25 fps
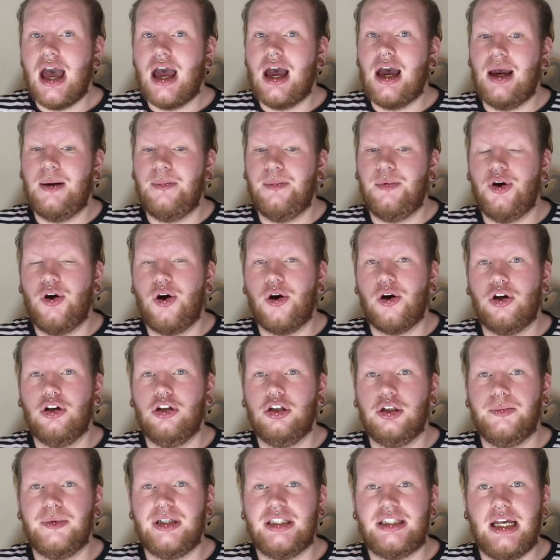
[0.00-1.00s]
I'm not
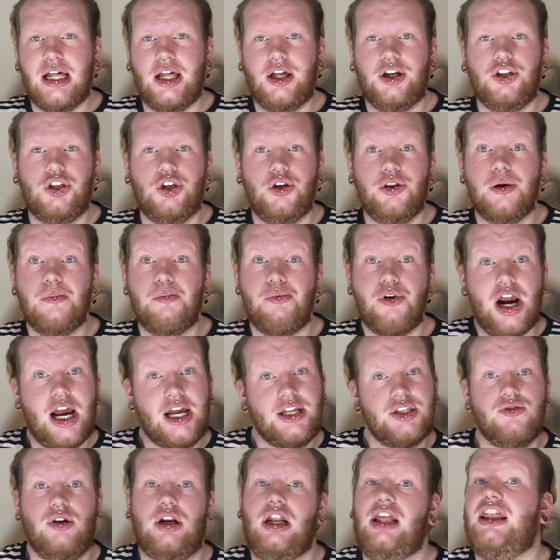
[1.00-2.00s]
going to be telling you the
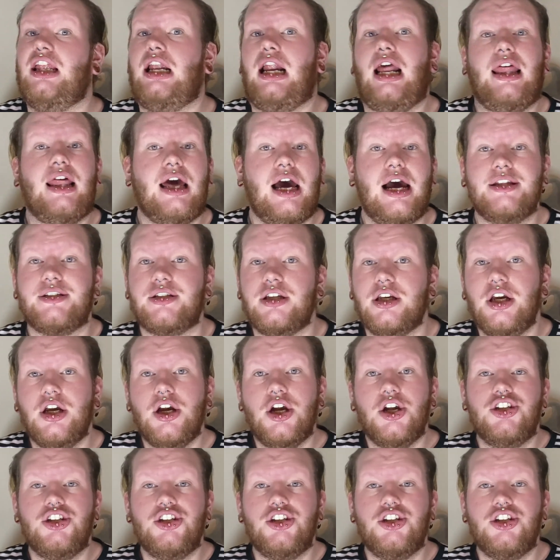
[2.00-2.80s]
brand or anything like that,